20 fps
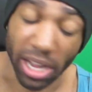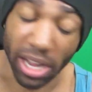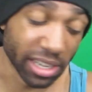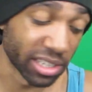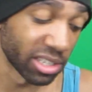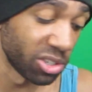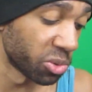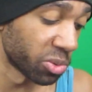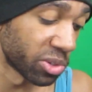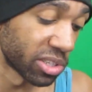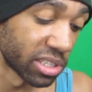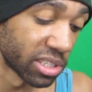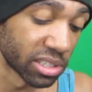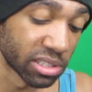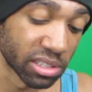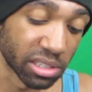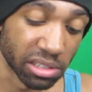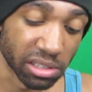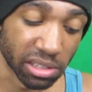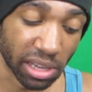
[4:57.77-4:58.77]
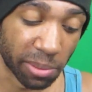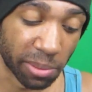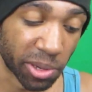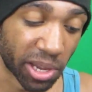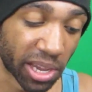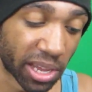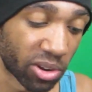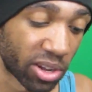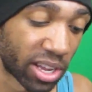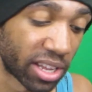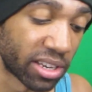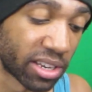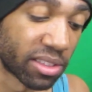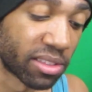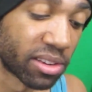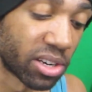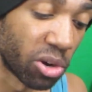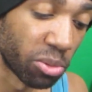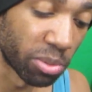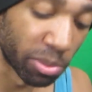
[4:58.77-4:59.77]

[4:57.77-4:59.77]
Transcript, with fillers: I could use one of these because I mean I don't have nothing to